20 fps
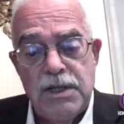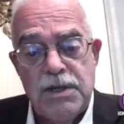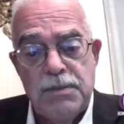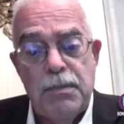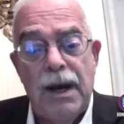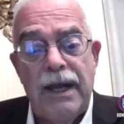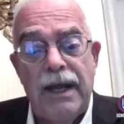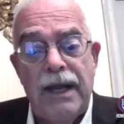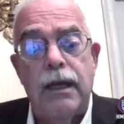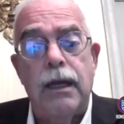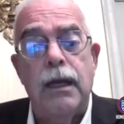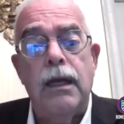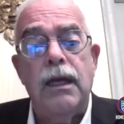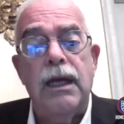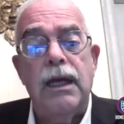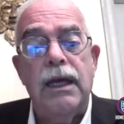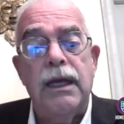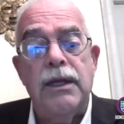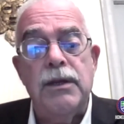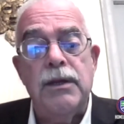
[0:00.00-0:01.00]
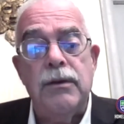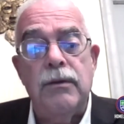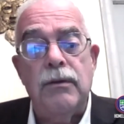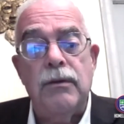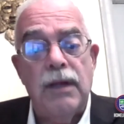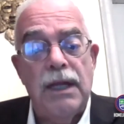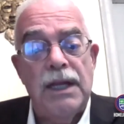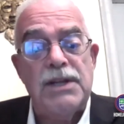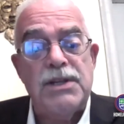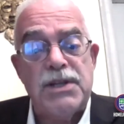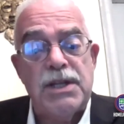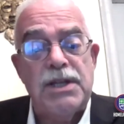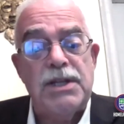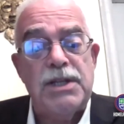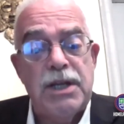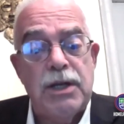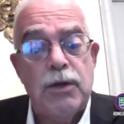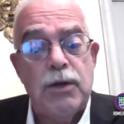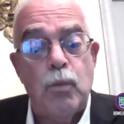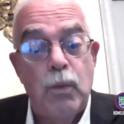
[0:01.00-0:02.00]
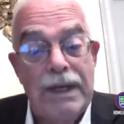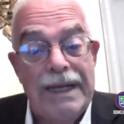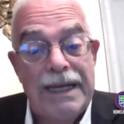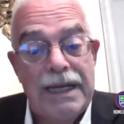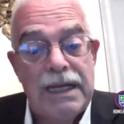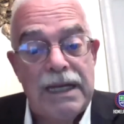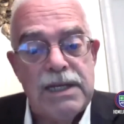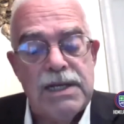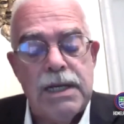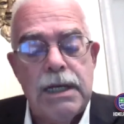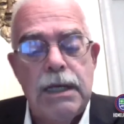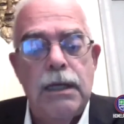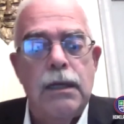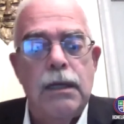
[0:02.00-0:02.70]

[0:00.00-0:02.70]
spike in less than 10 weeks.